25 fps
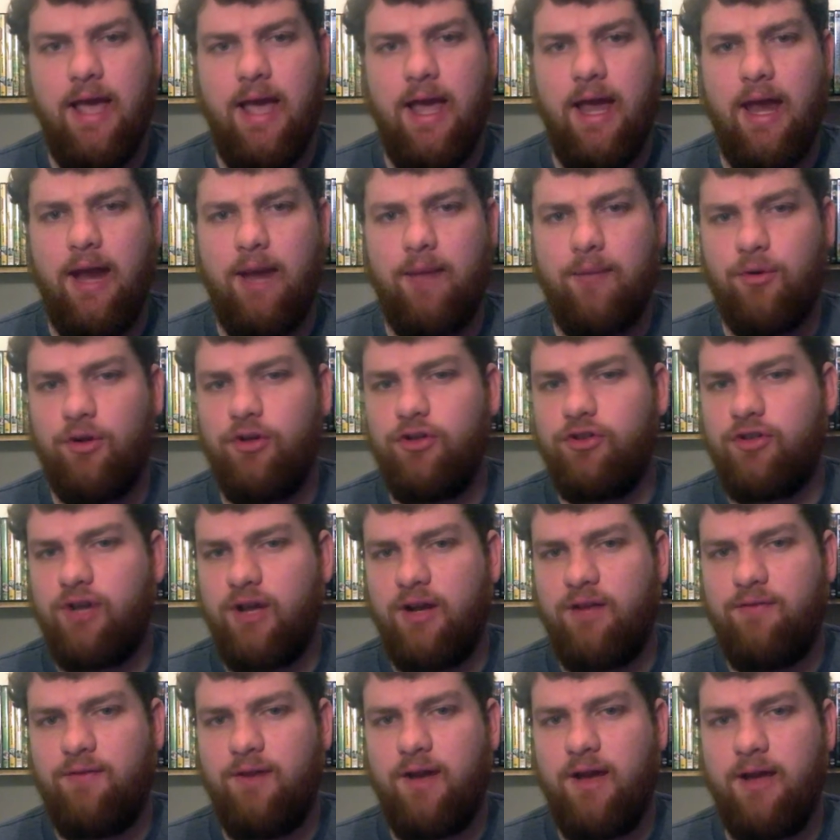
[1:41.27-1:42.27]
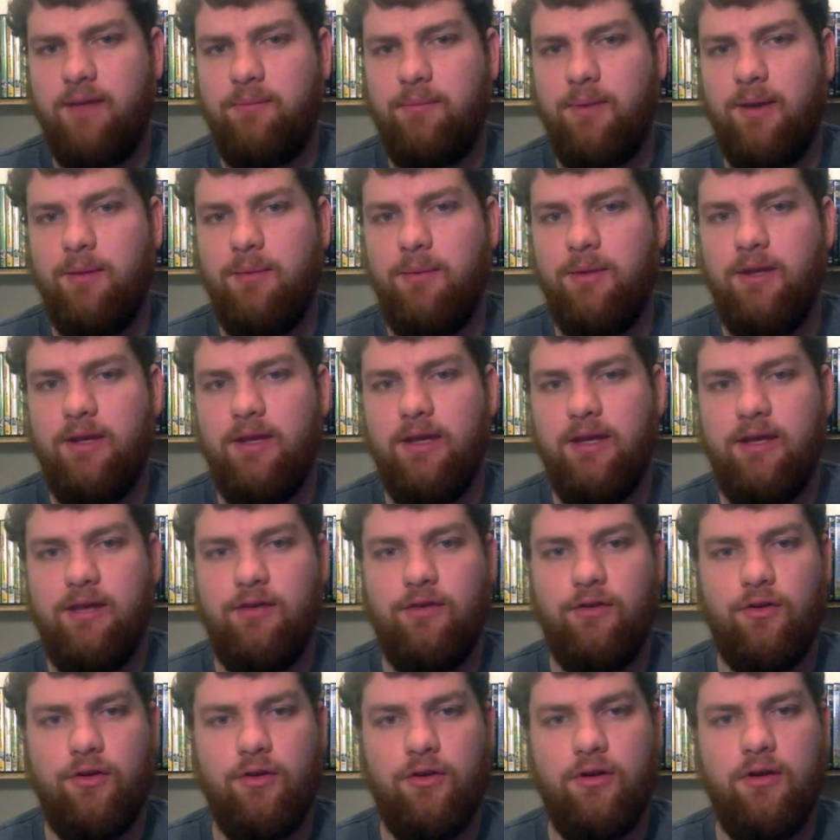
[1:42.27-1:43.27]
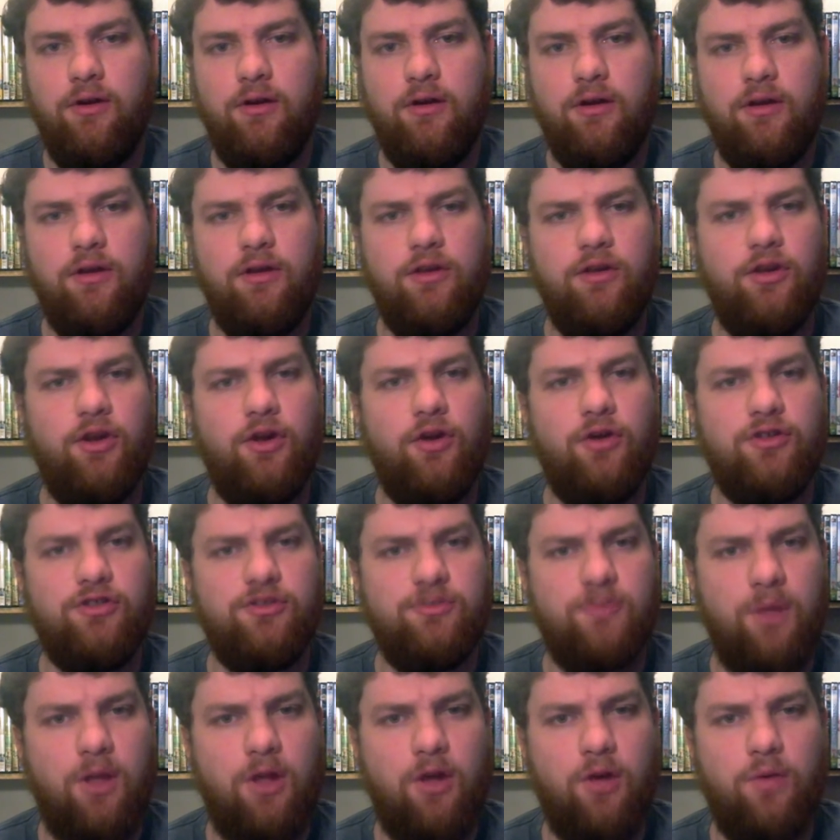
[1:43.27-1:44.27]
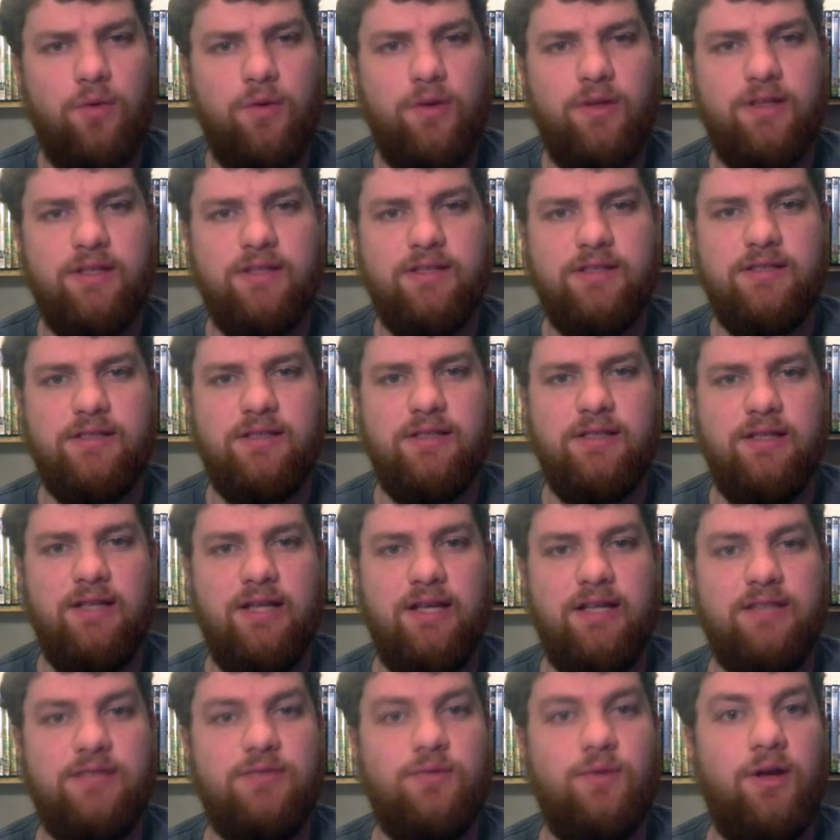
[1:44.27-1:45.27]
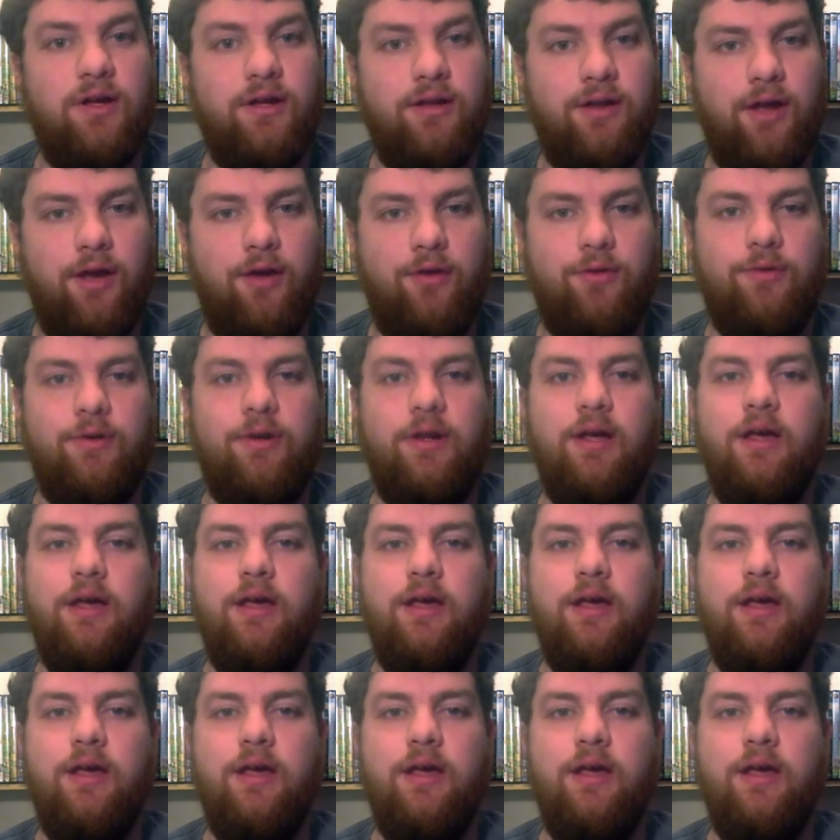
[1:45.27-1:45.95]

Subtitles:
and I'm going to try to find maybe either, you know, a smaller one that's less well known.